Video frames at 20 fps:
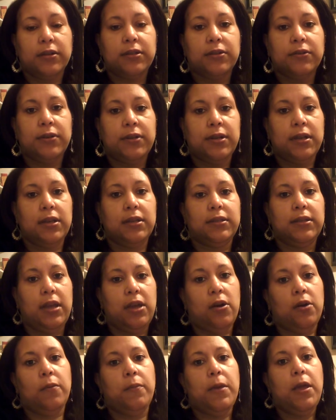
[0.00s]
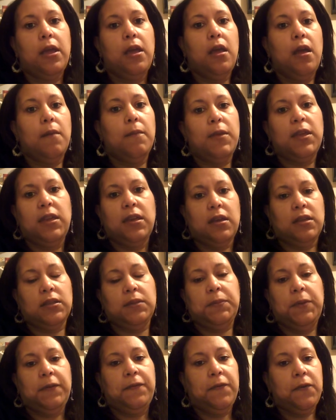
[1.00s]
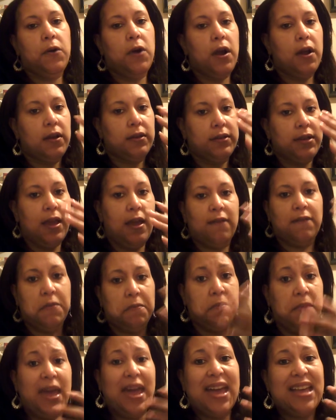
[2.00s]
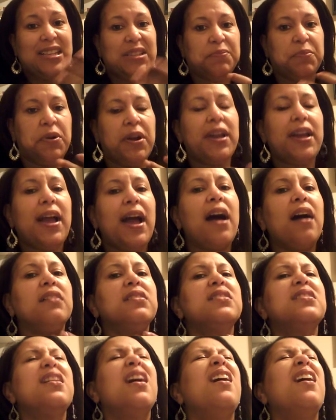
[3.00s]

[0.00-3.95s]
So it does help, because before I was having mass breakouts